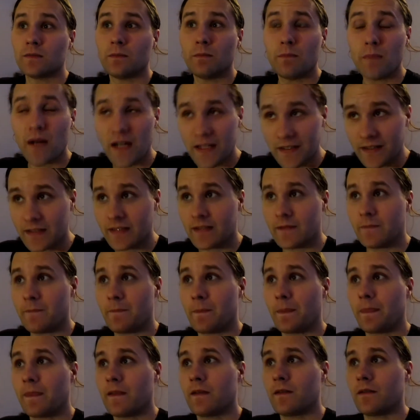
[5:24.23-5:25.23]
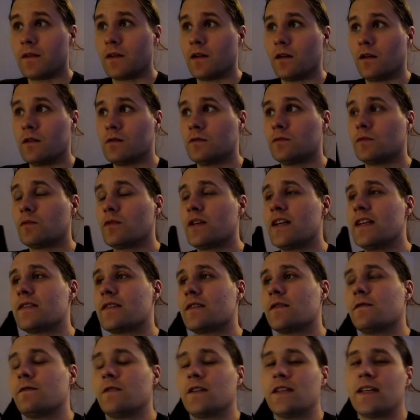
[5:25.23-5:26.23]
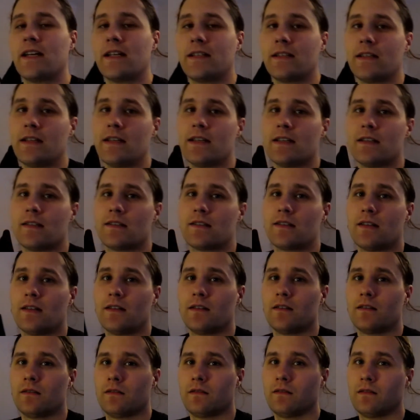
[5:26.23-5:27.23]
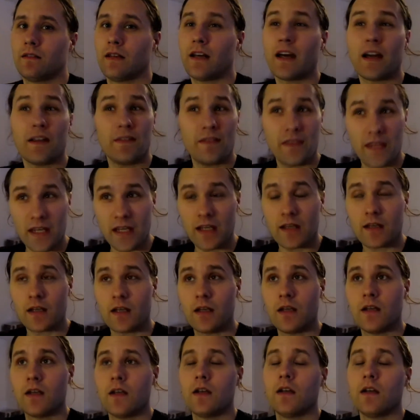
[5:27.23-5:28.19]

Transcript: But the reason for that is, I think,